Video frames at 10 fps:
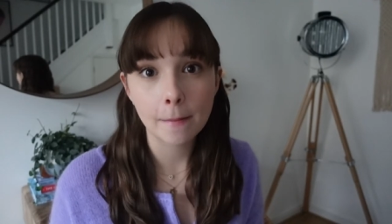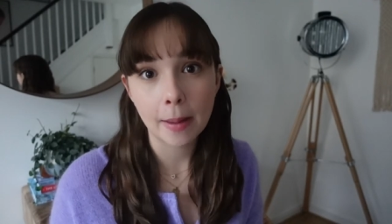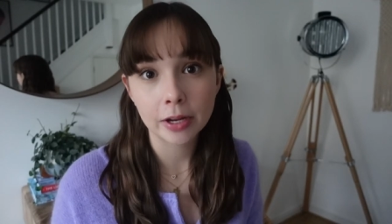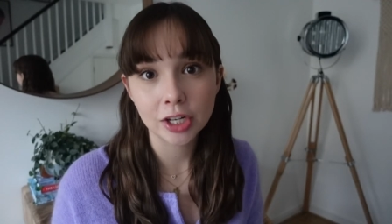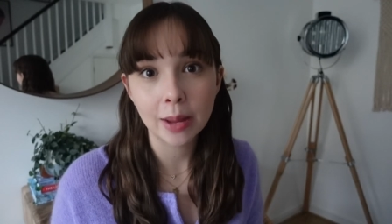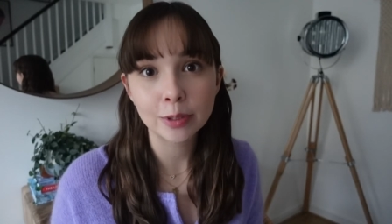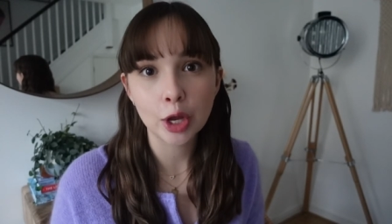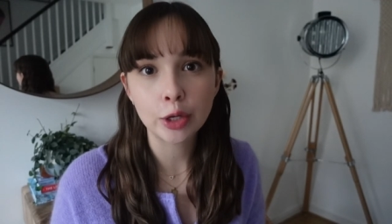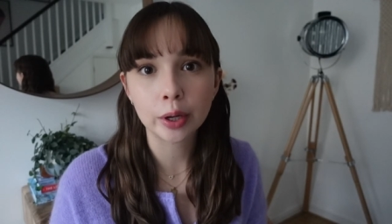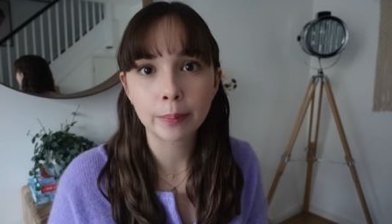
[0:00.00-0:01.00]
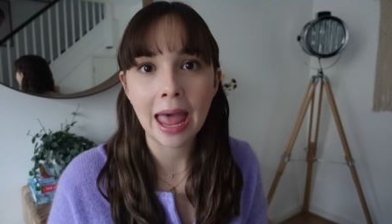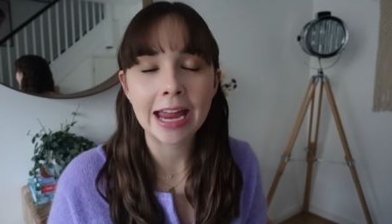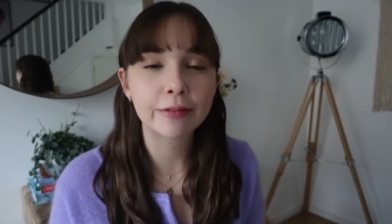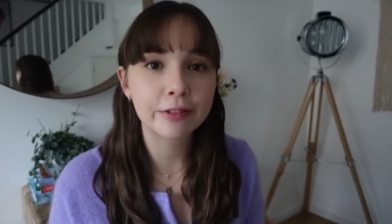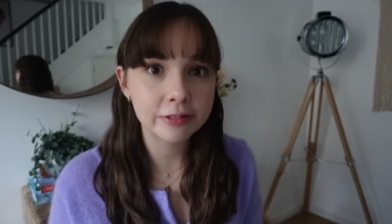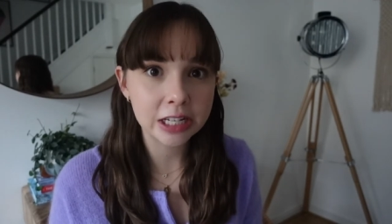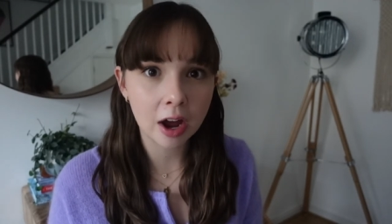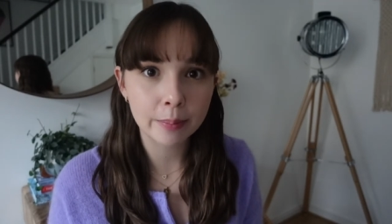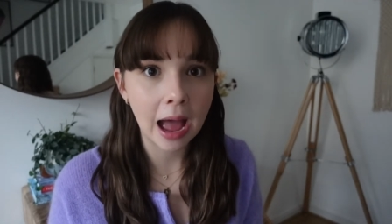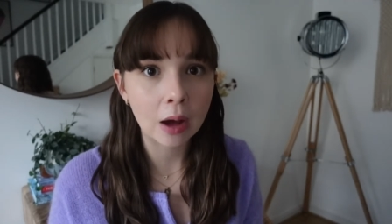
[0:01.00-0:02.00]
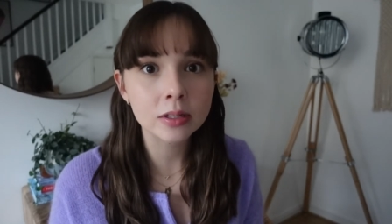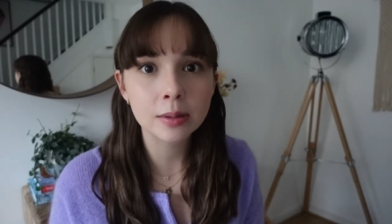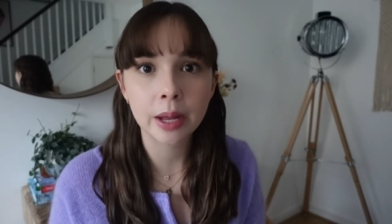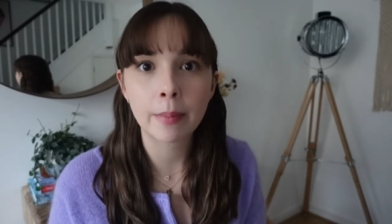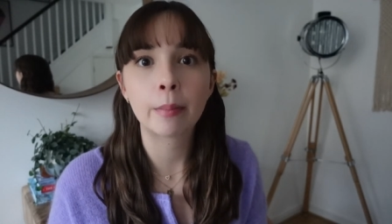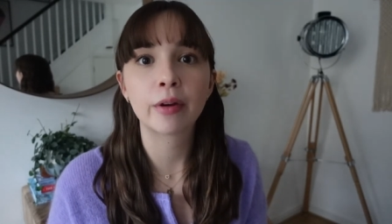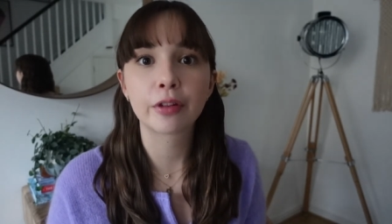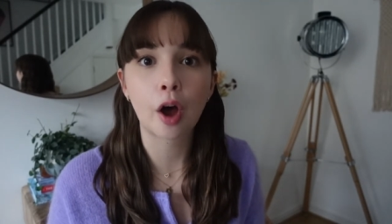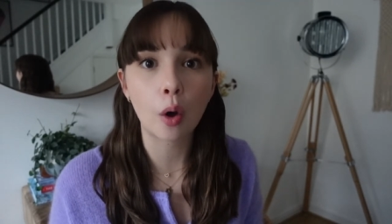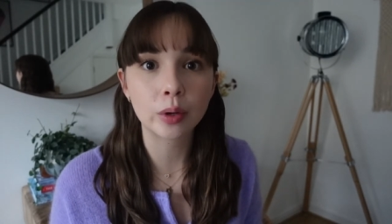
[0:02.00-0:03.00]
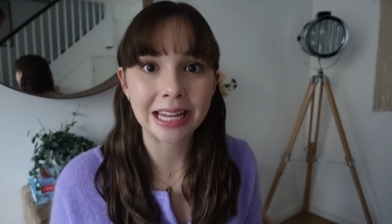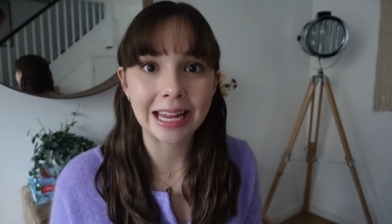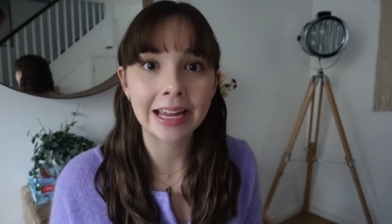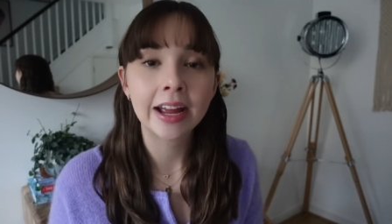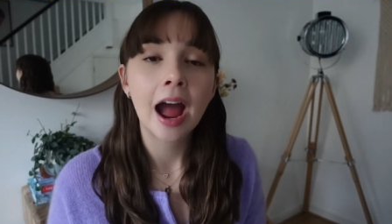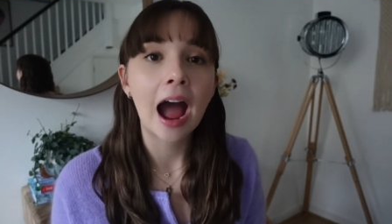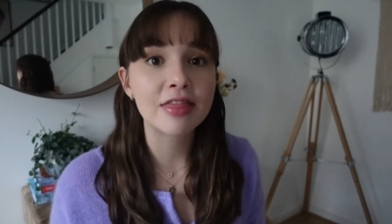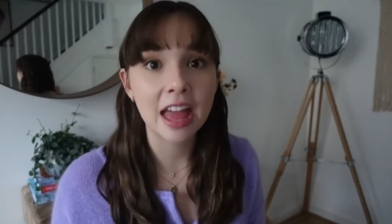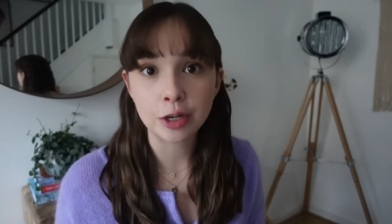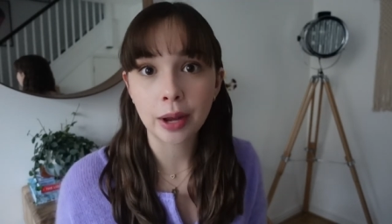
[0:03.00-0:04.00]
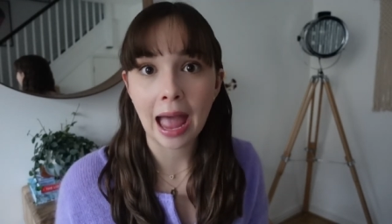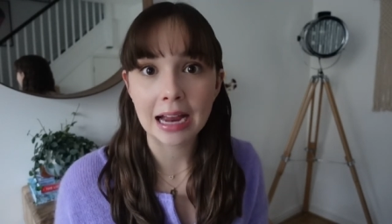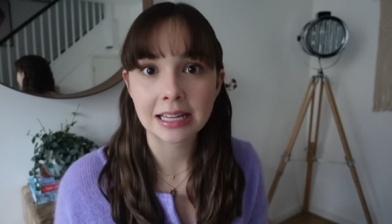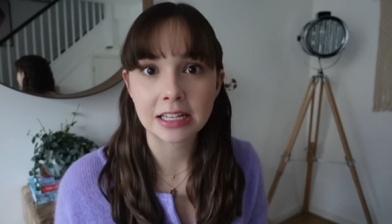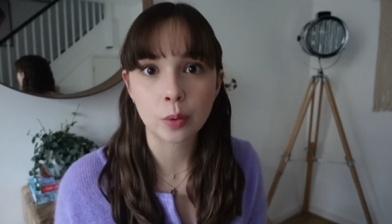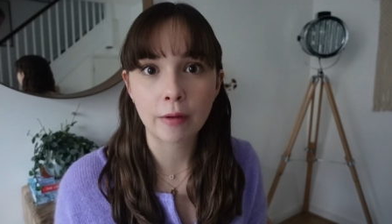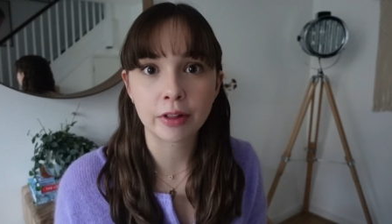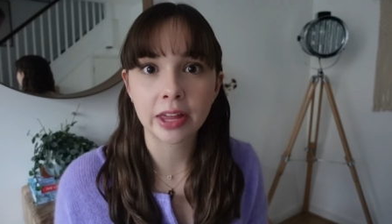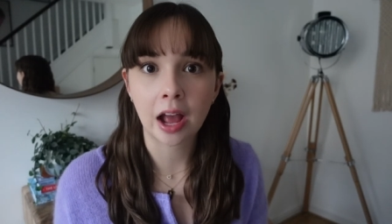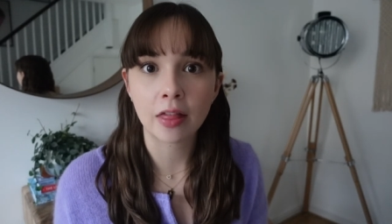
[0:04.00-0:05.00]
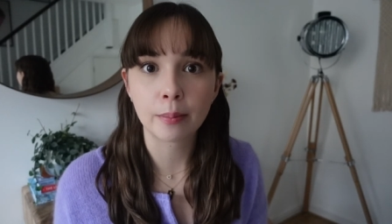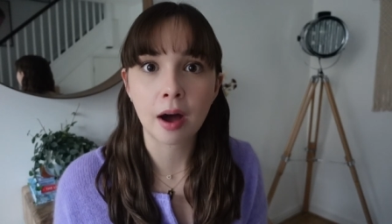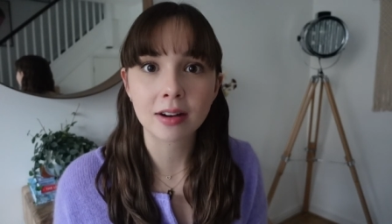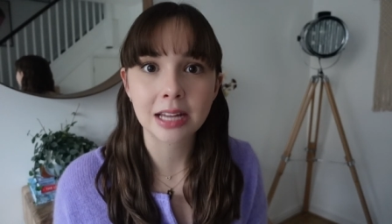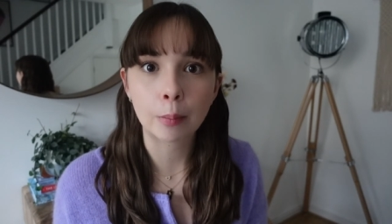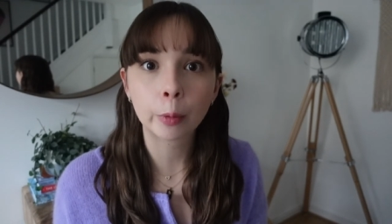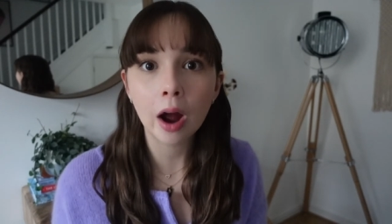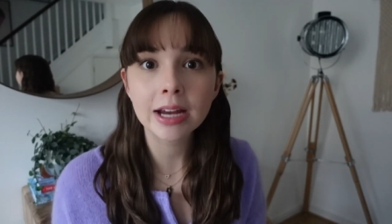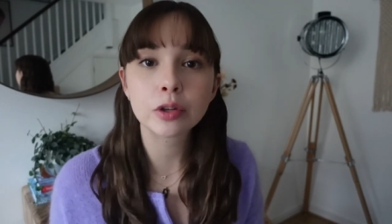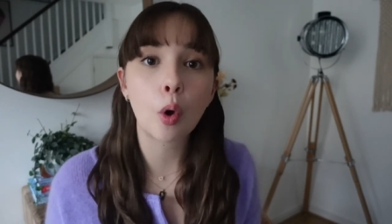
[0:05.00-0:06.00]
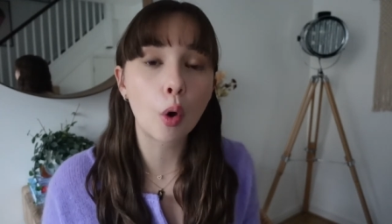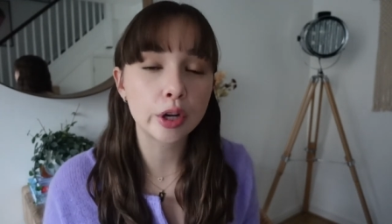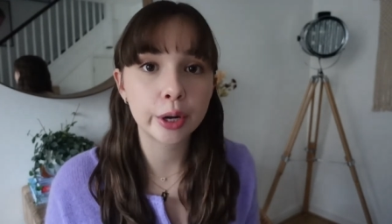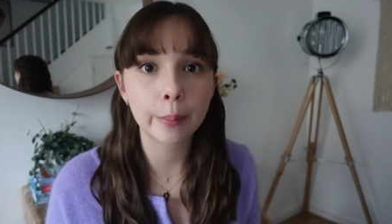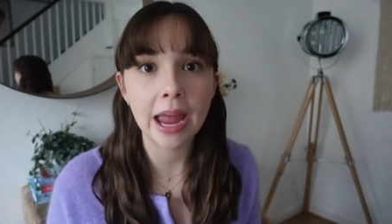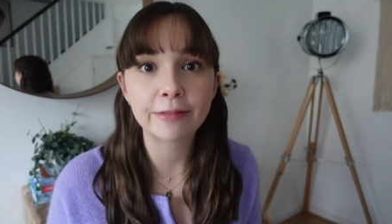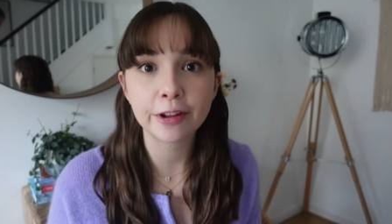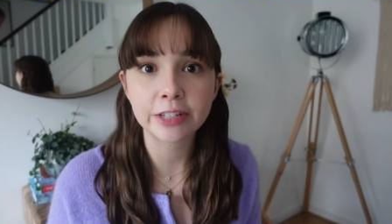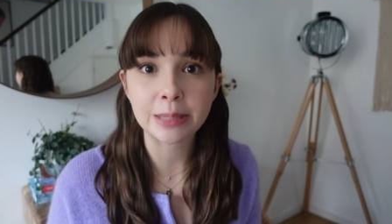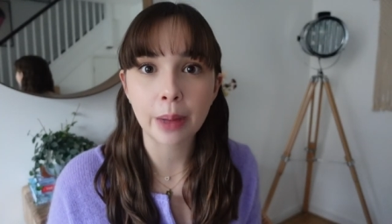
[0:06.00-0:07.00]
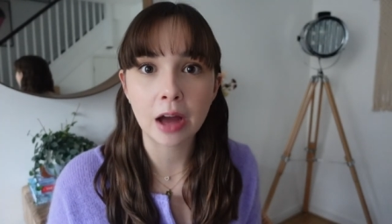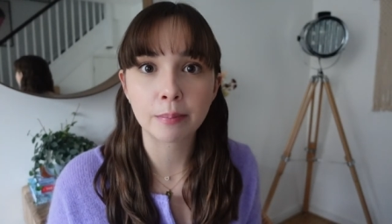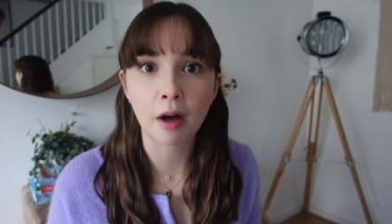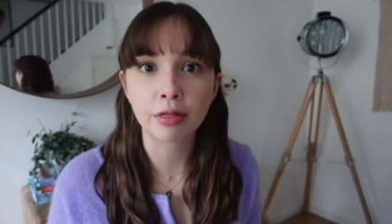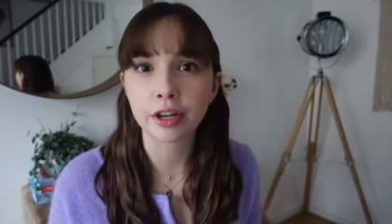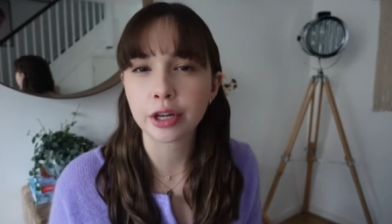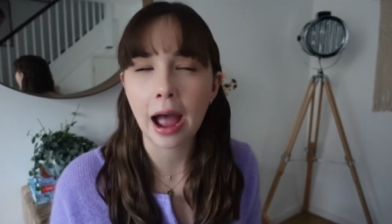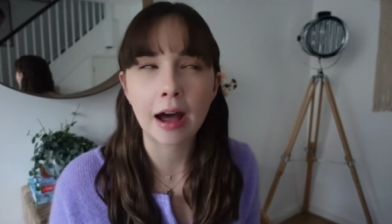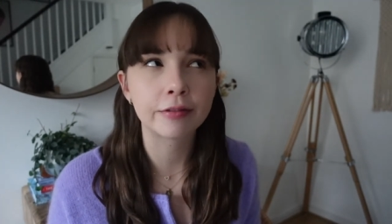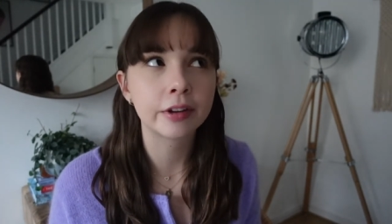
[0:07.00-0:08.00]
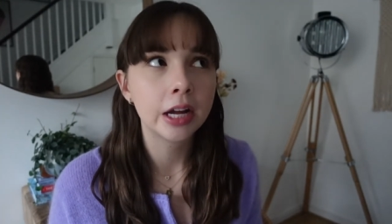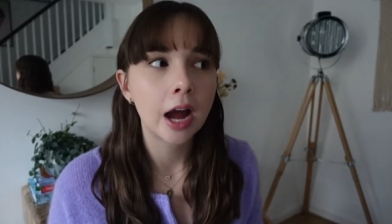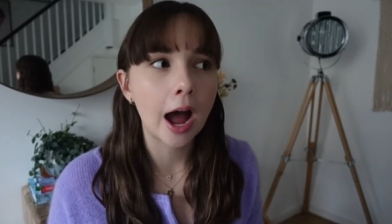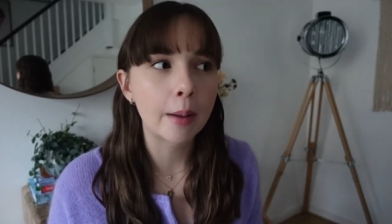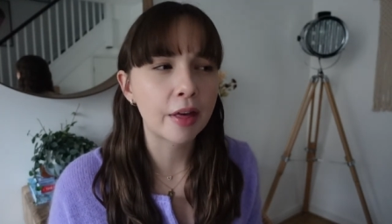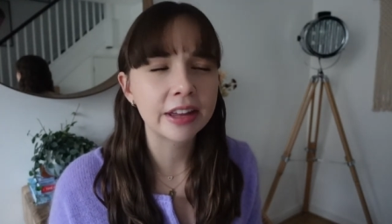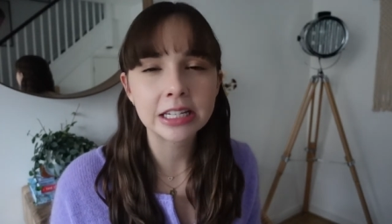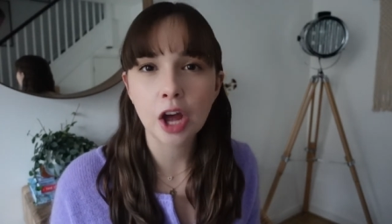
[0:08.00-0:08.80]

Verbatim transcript: membership, so you can pay £59 and be a member for the whole year, and then you get access to everything at the markdown price, or you can pay £15 a month and you have, um, I think it's